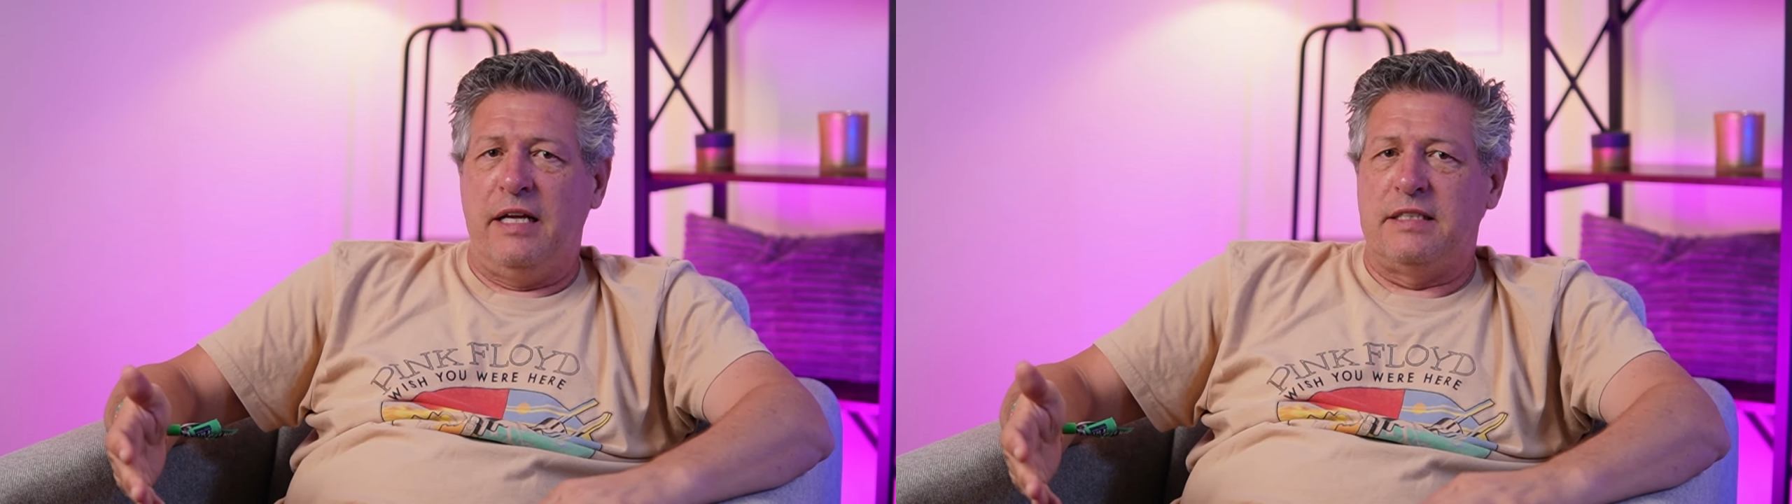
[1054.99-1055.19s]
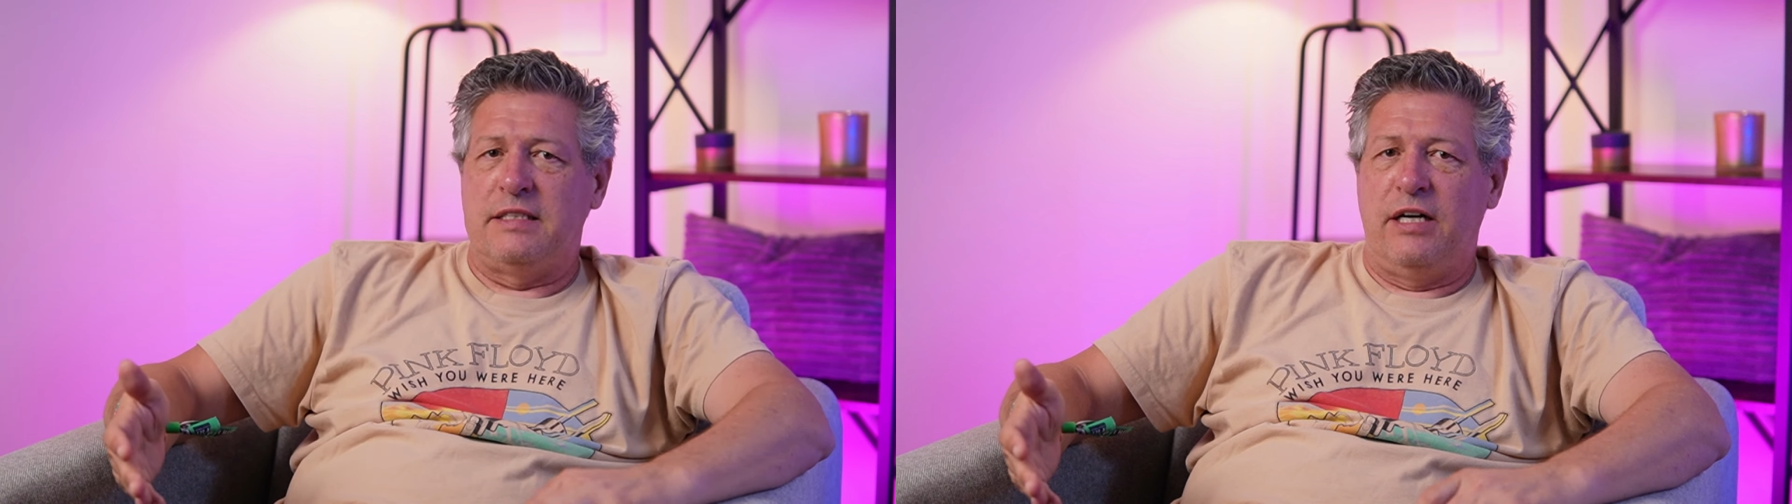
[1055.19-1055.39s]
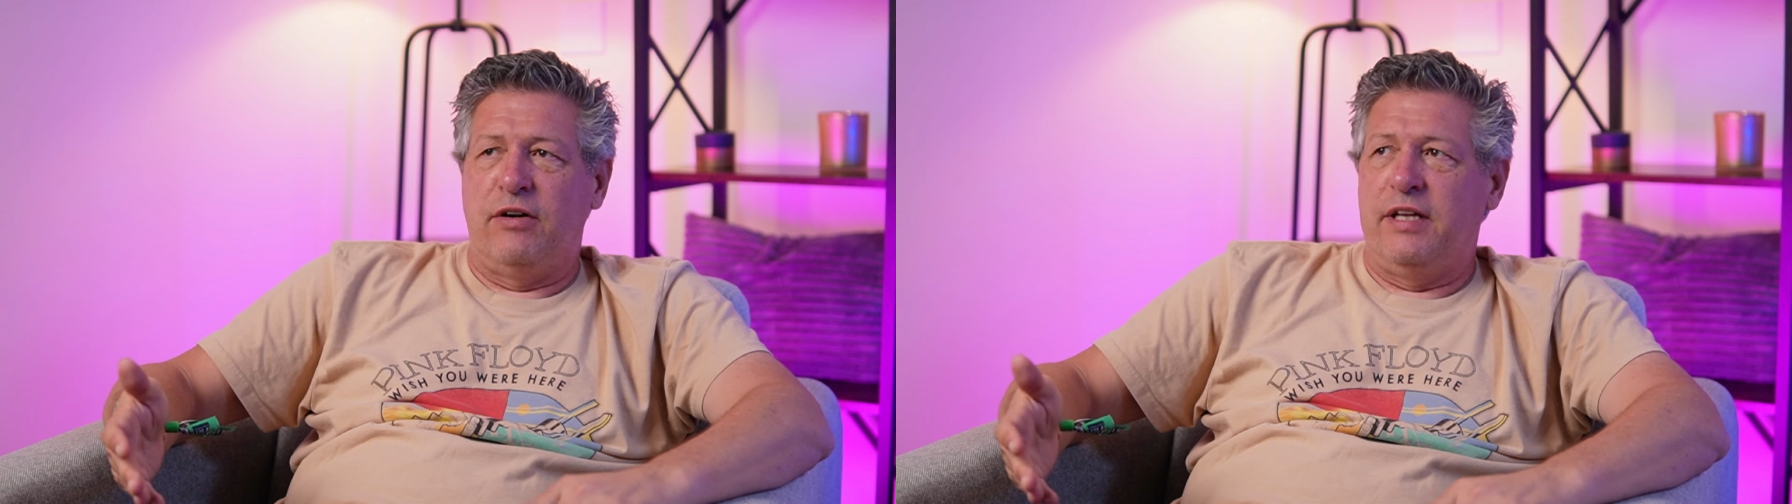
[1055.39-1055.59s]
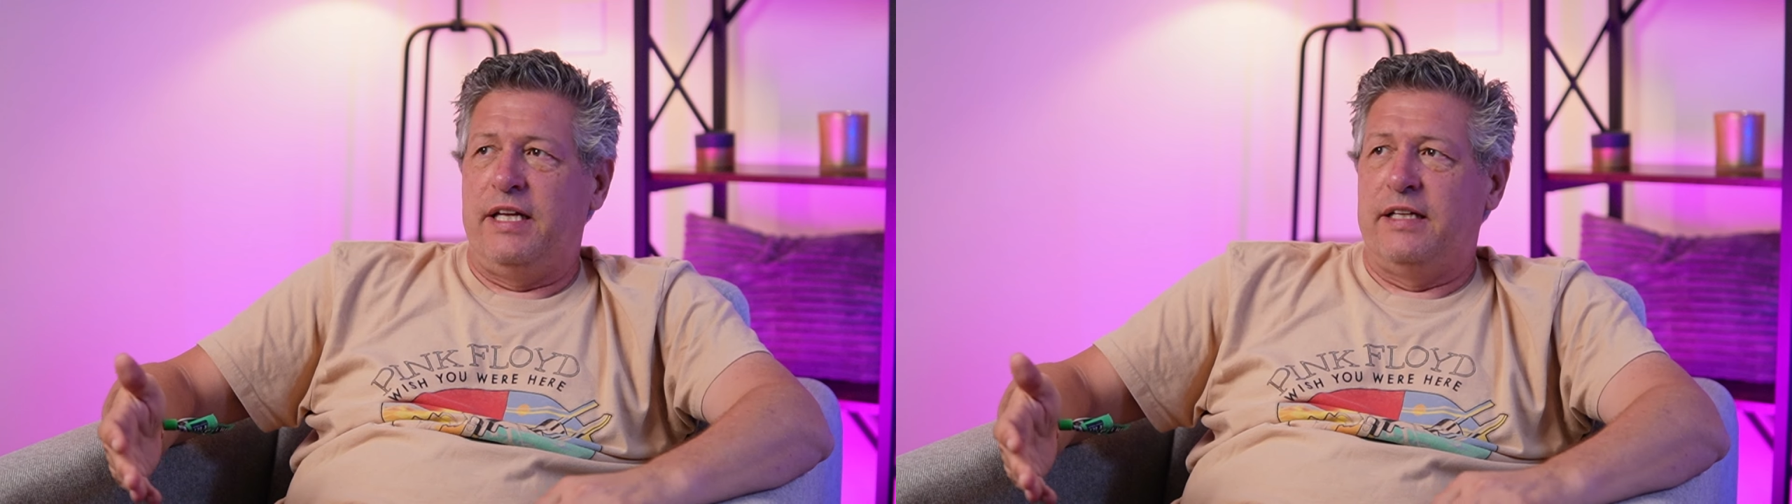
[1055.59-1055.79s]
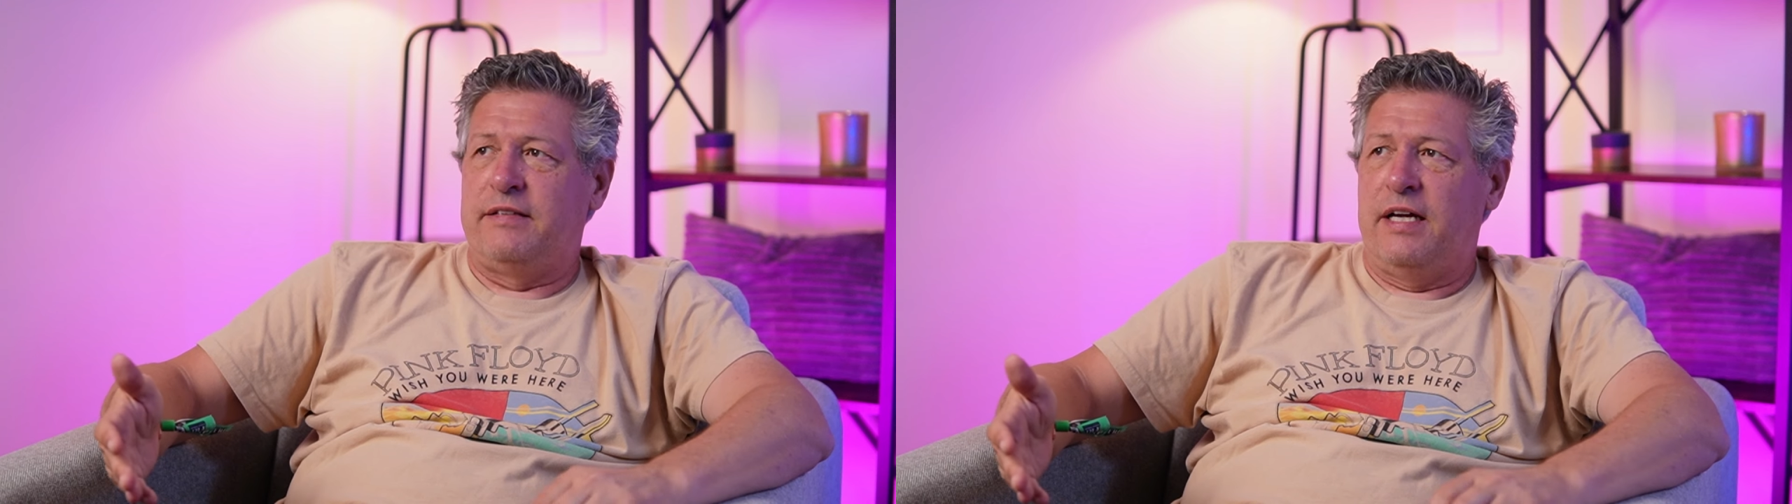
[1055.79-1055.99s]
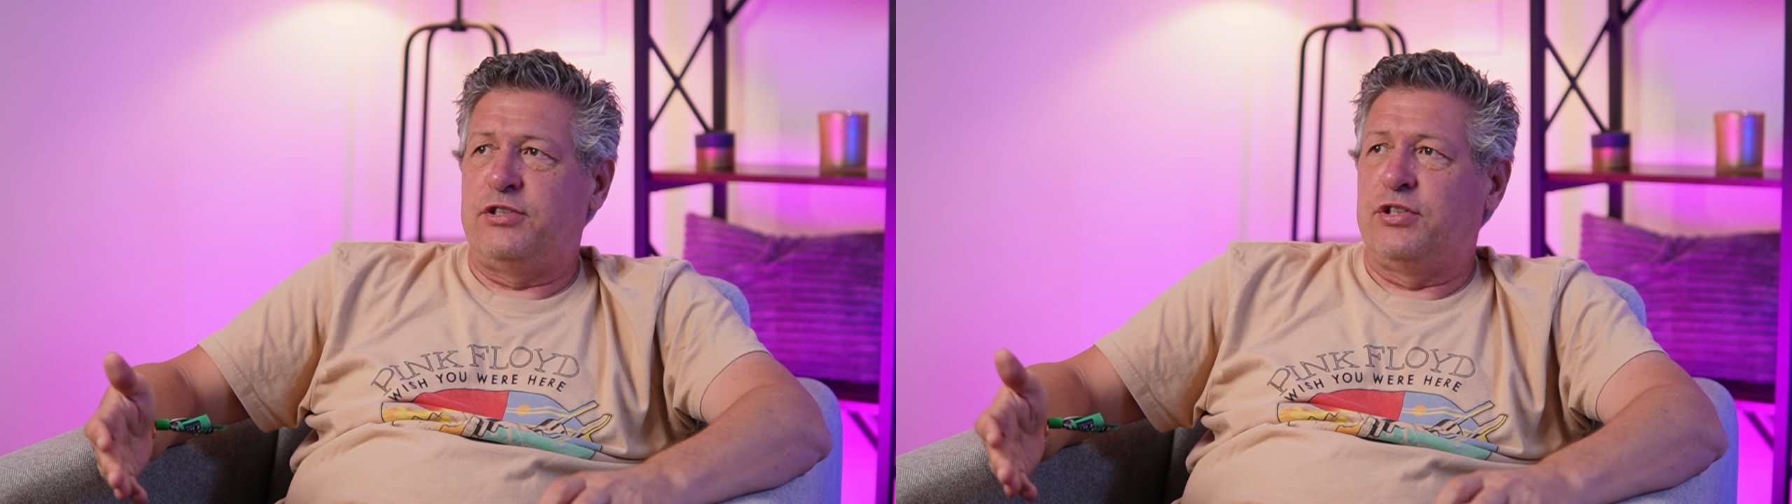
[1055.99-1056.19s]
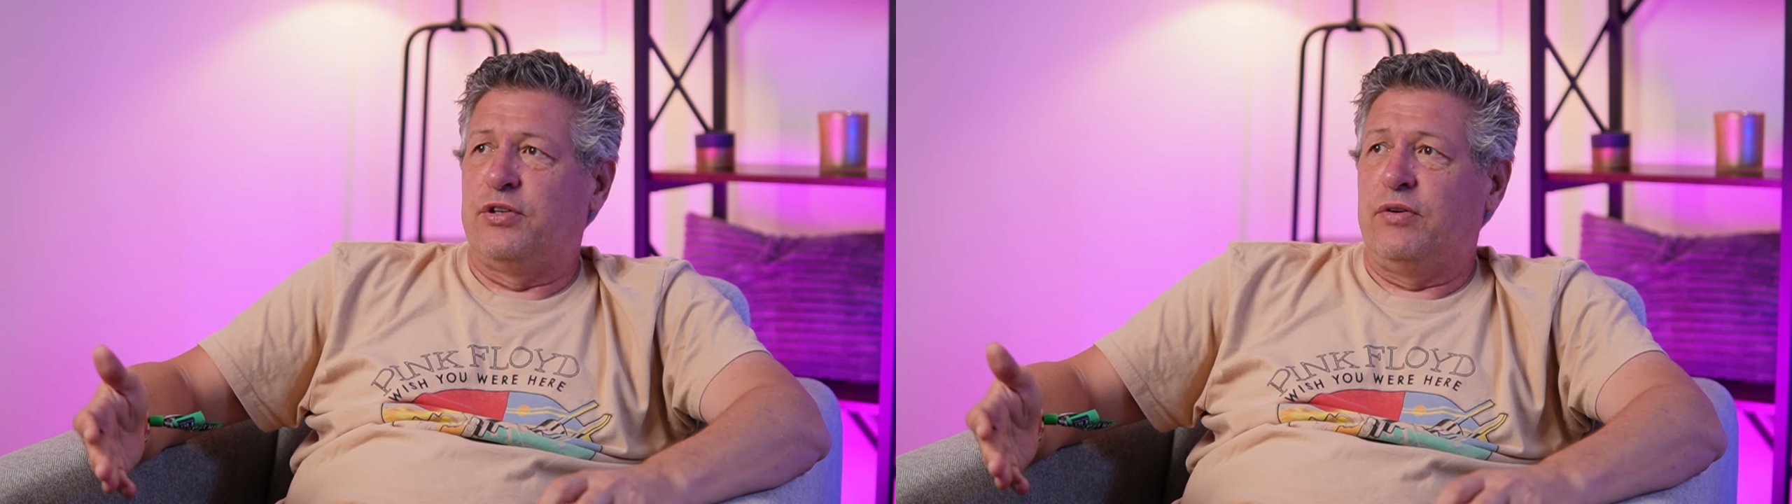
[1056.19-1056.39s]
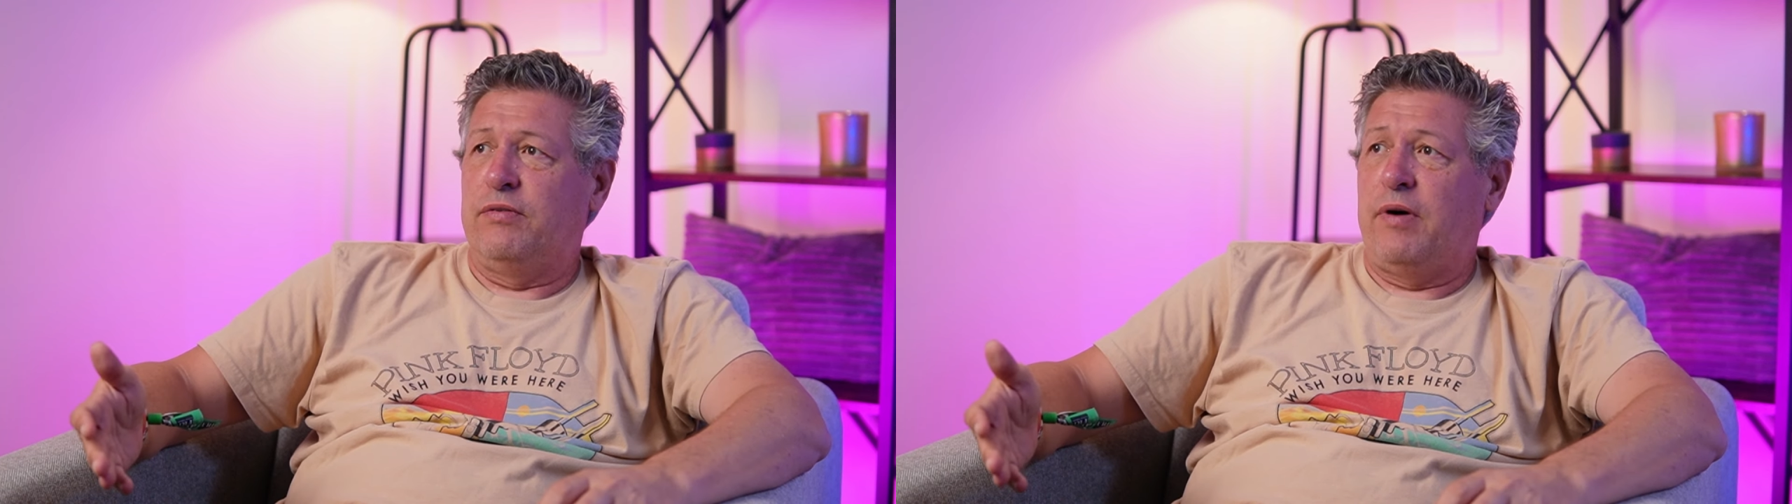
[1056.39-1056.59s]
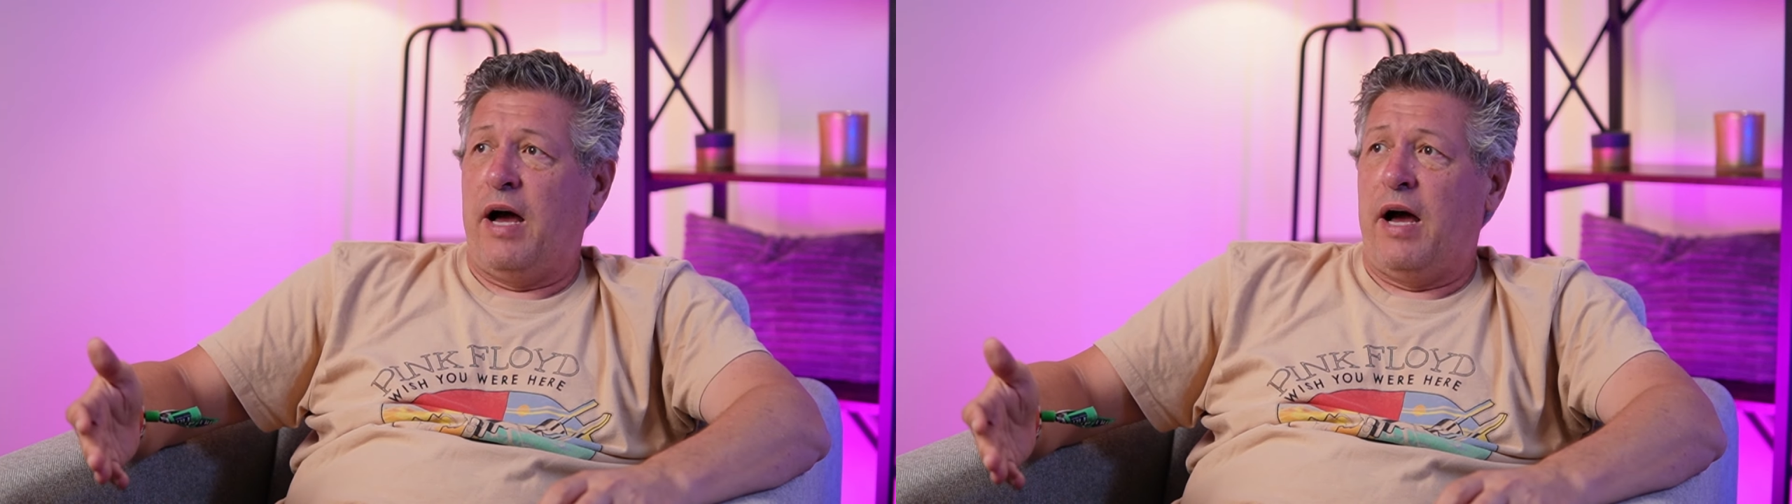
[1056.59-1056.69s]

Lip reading: necessarily intentional.